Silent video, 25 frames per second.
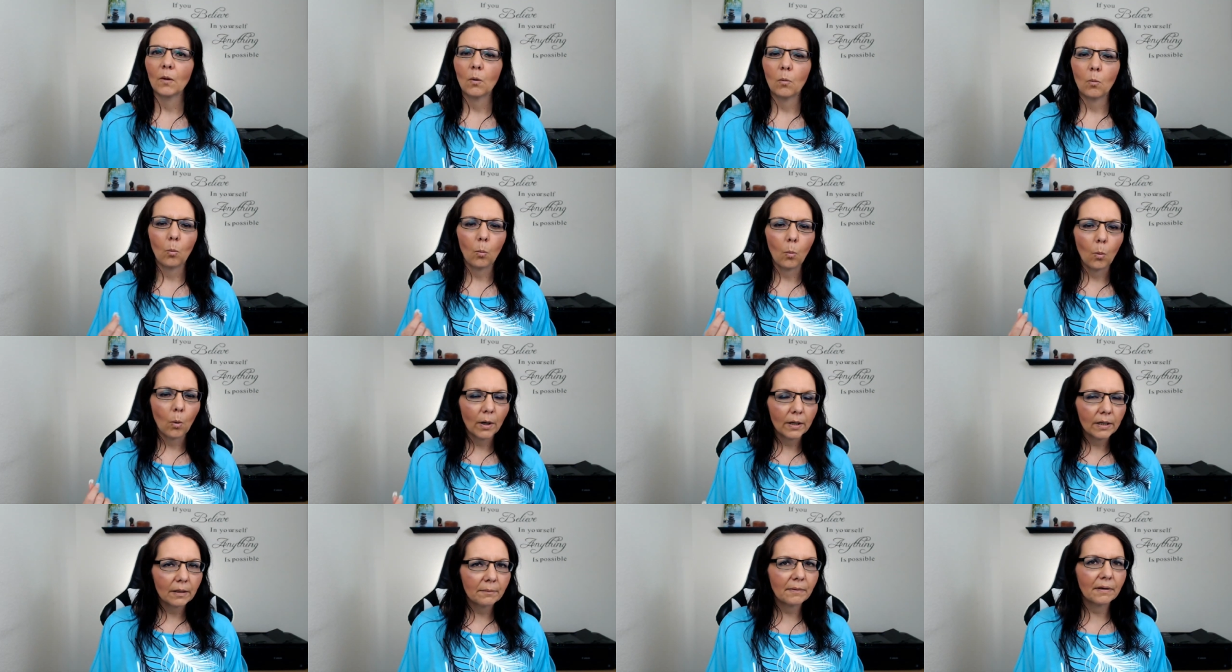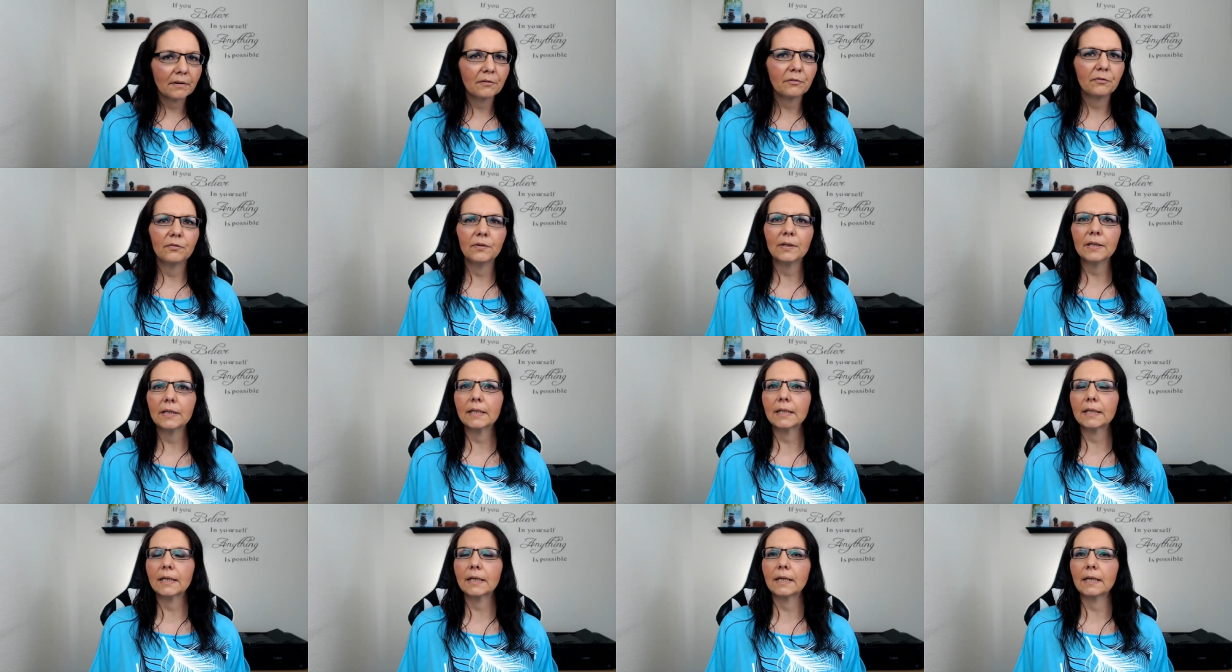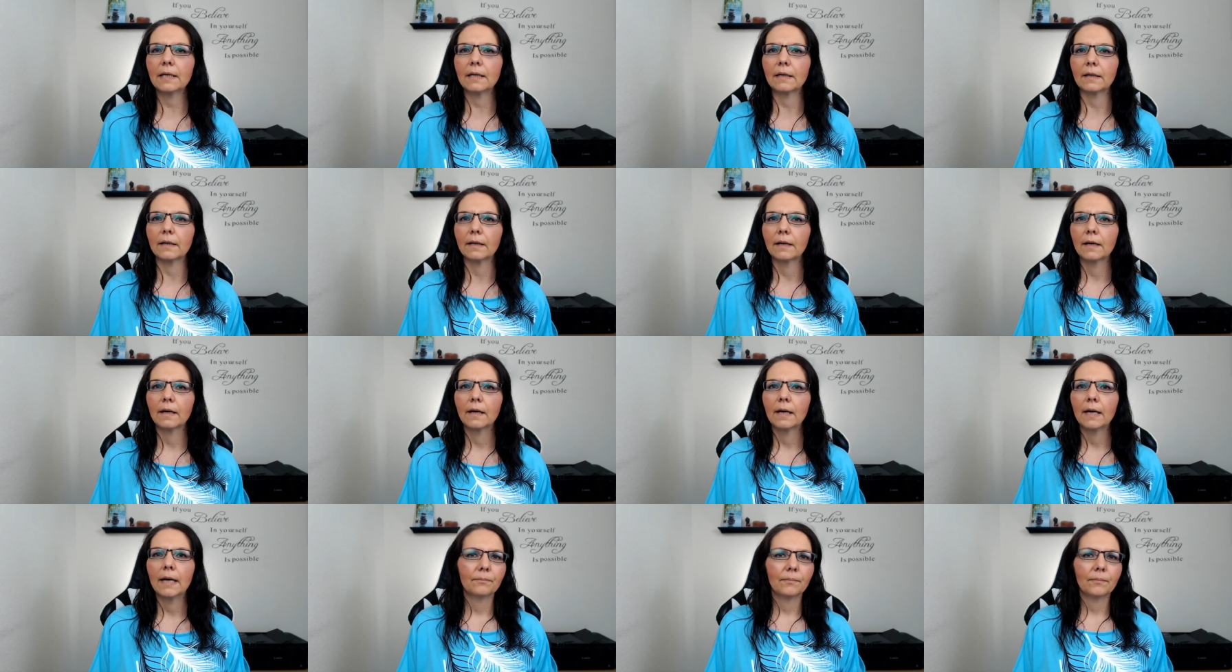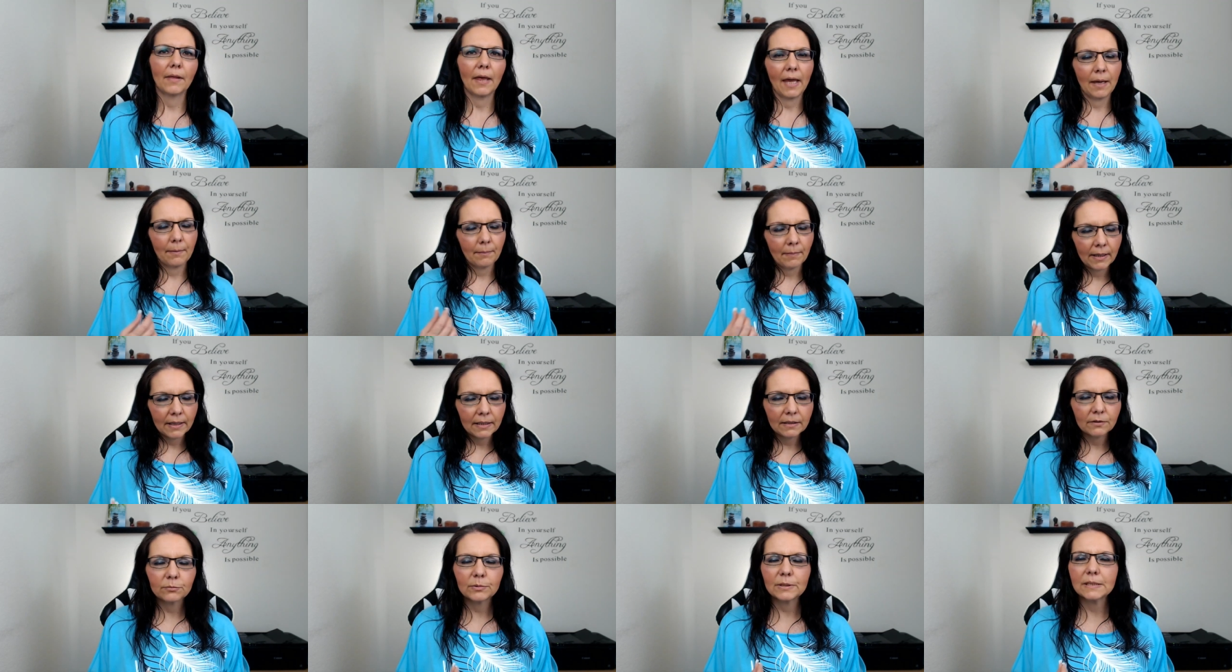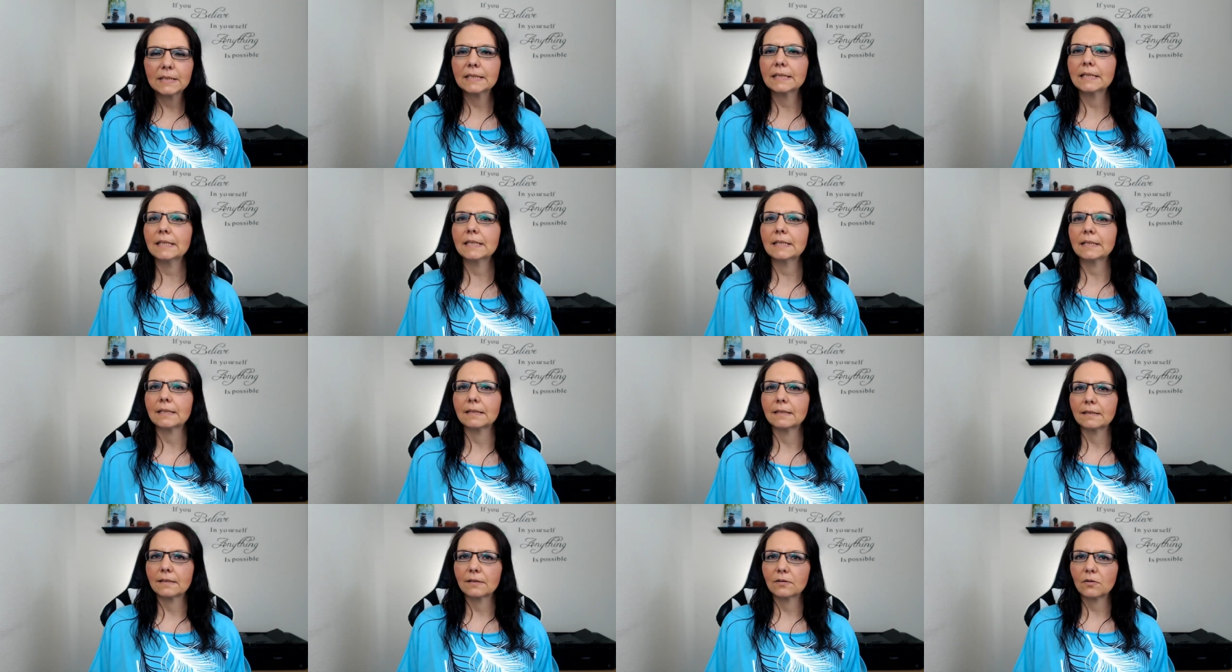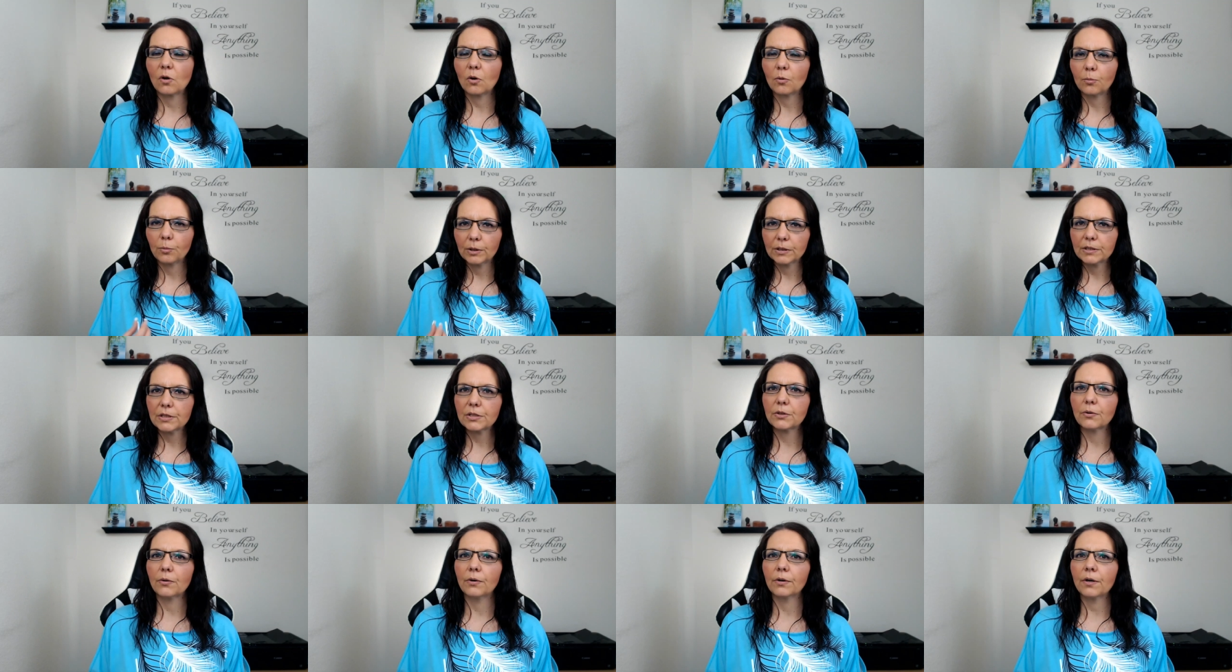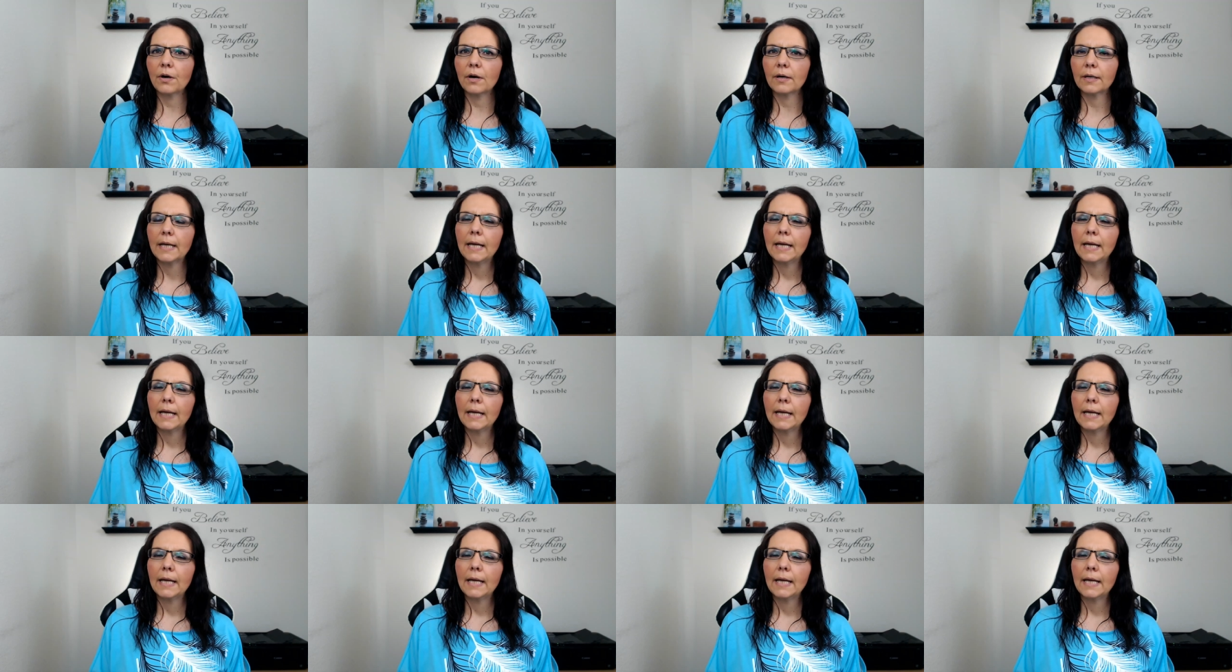What am I feeling here? Am I in resistance or what's going on?